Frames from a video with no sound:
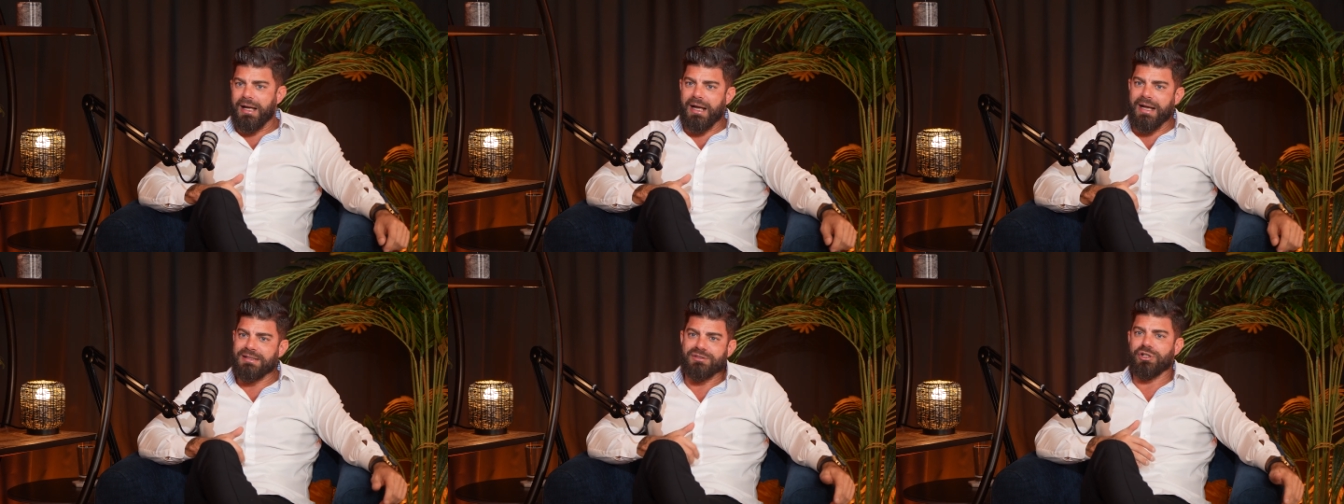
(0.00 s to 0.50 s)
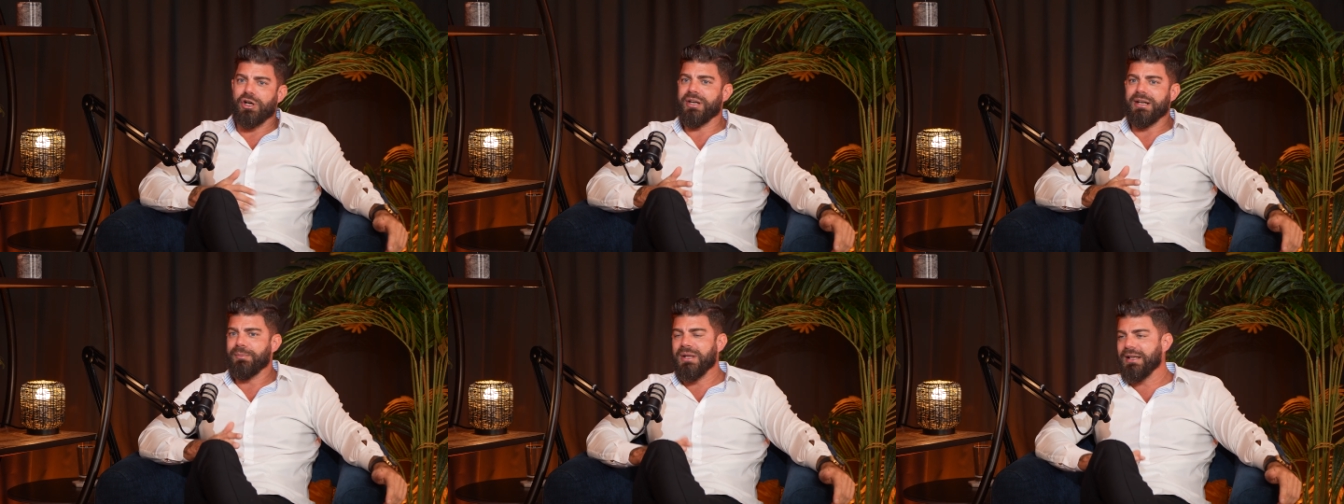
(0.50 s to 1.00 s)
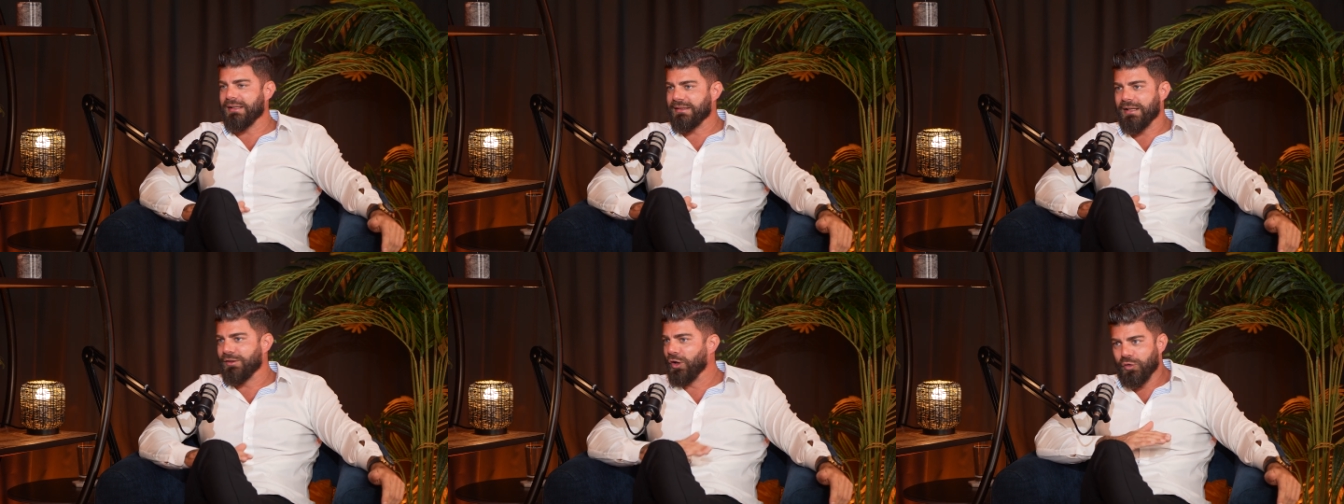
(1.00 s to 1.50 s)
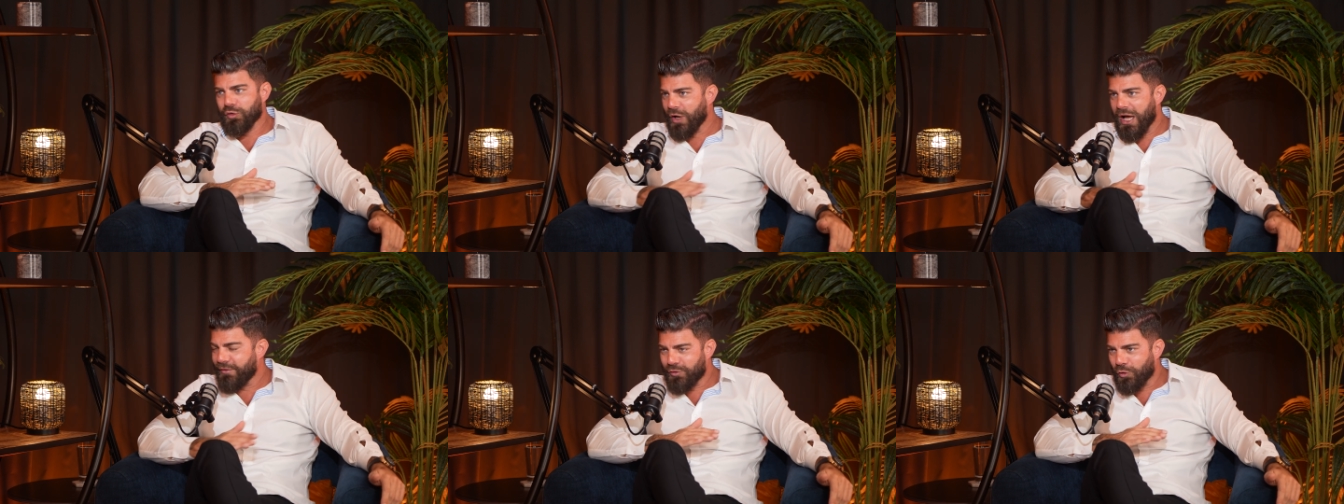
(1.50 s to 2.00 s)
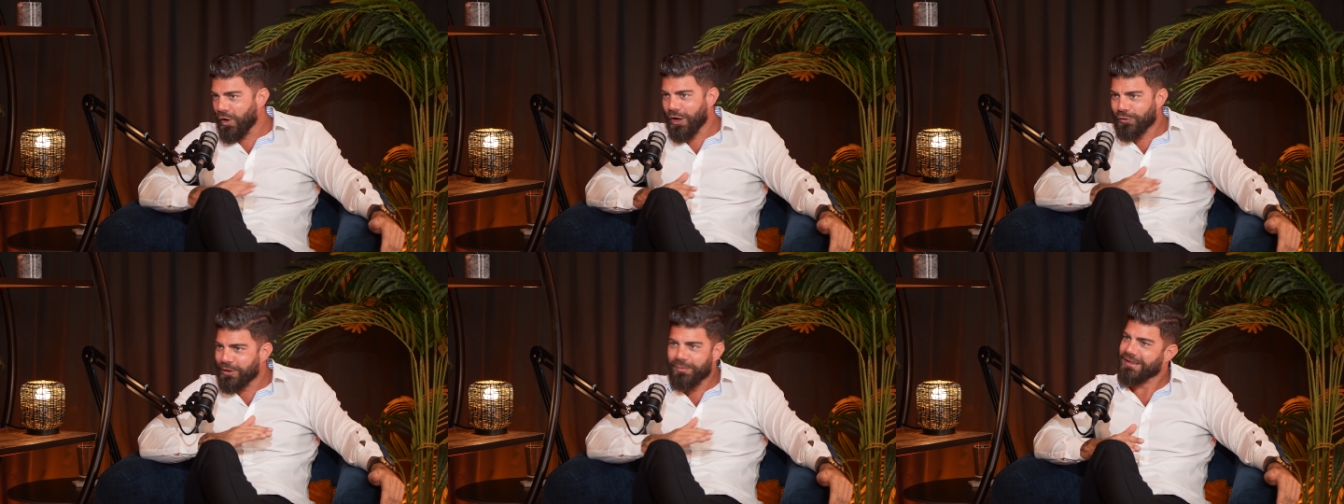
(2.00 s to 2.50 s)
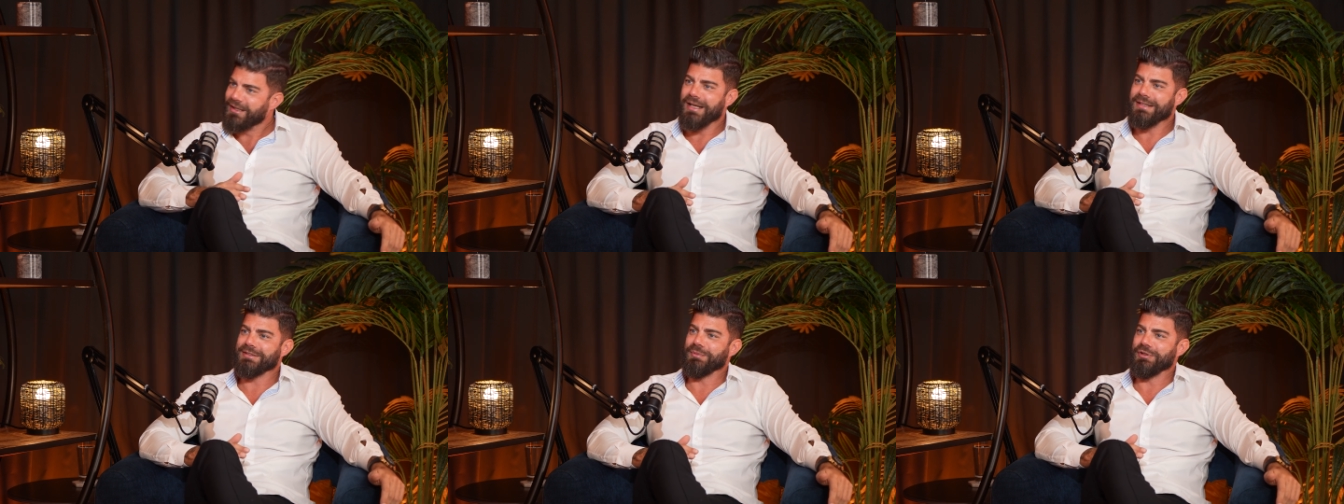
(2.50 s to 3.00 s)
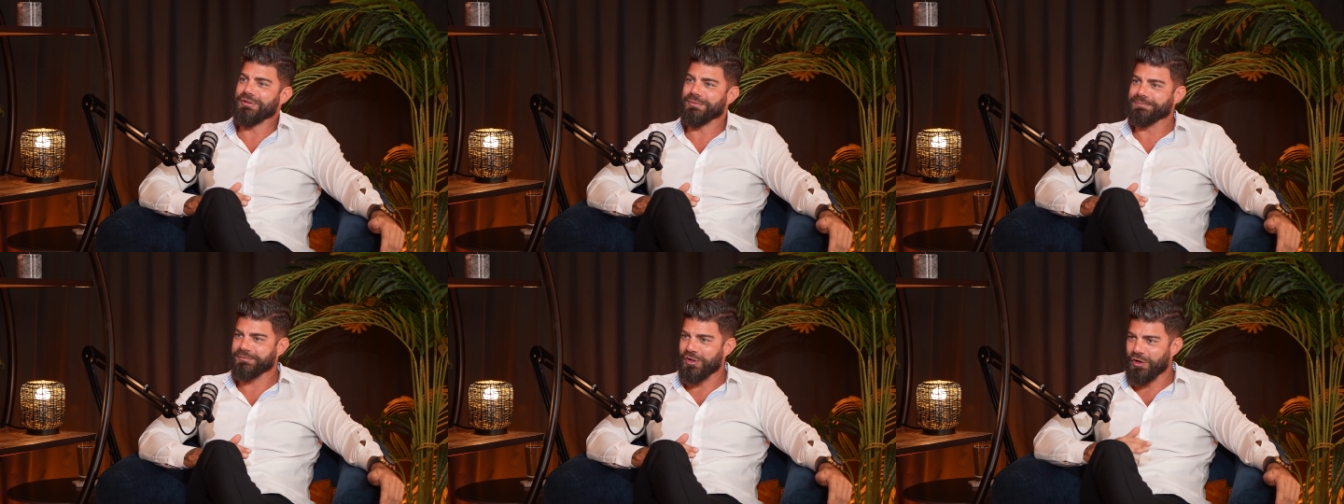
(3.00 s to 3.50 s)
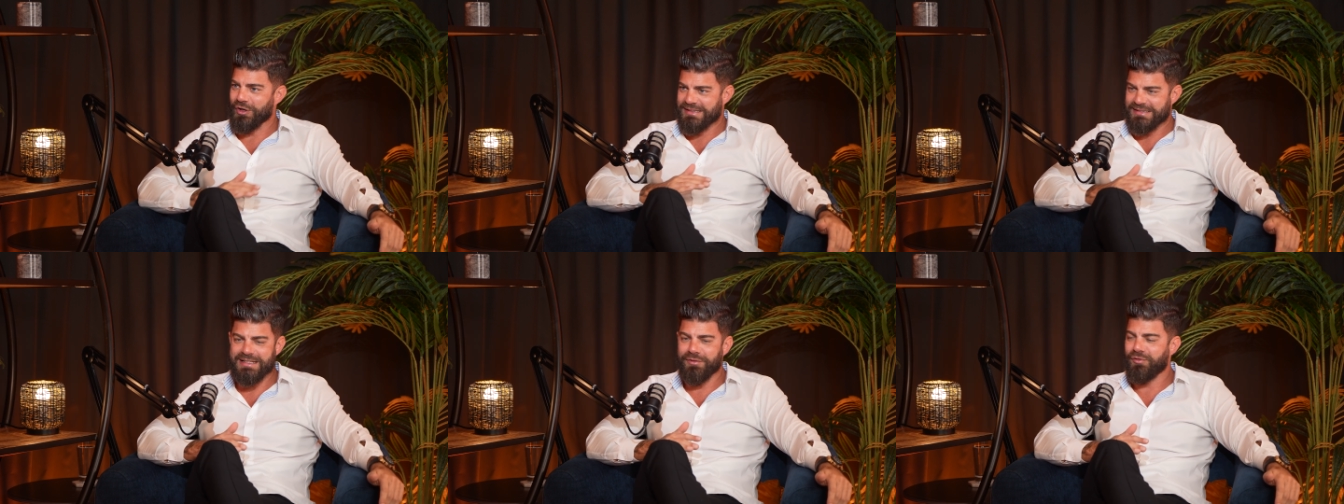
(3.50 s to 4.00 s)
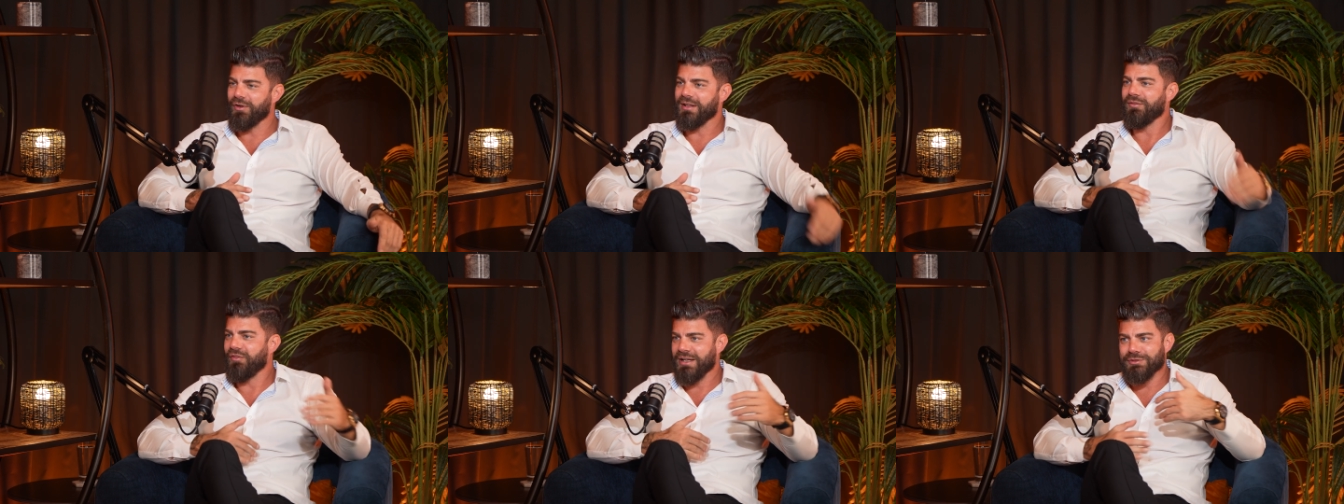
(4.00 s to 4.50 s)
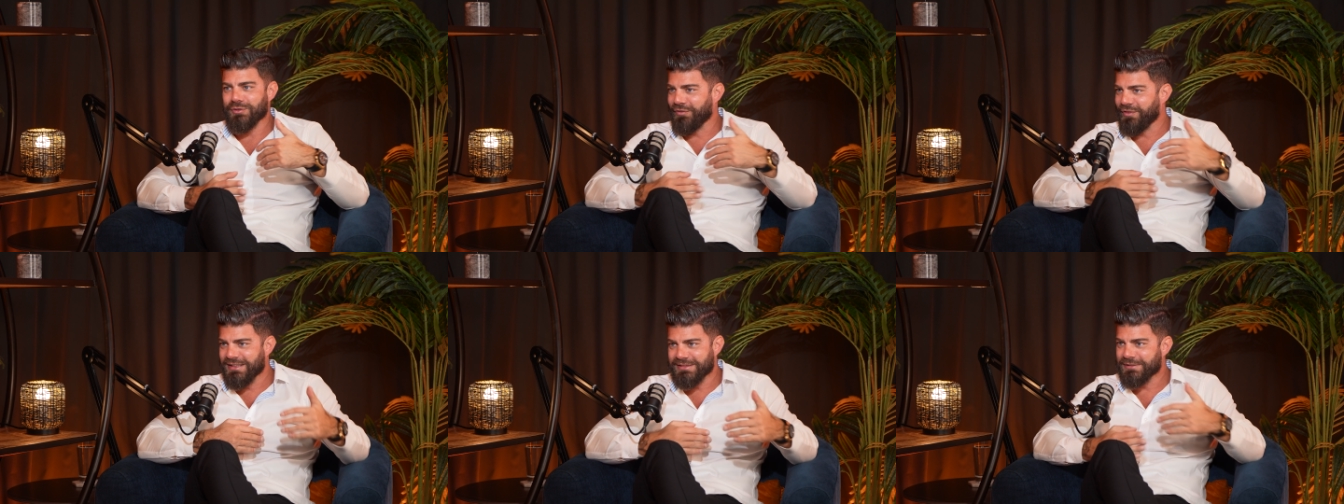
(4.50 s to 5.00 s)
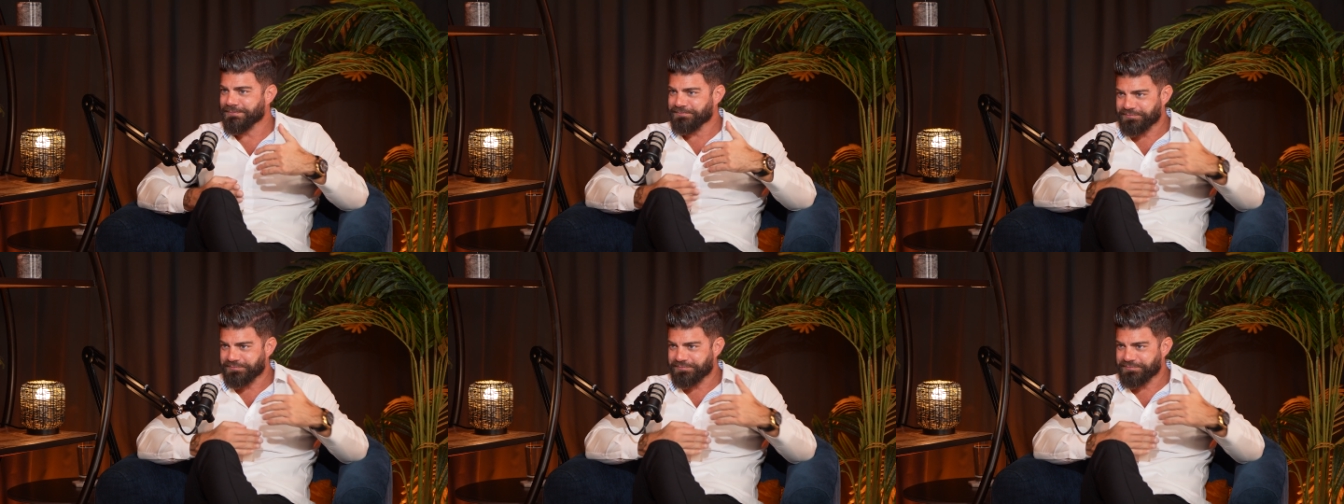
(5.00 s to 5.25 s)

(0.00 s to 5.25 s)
I started immediate that no, you have to go out and meet the customers. It's different face to face.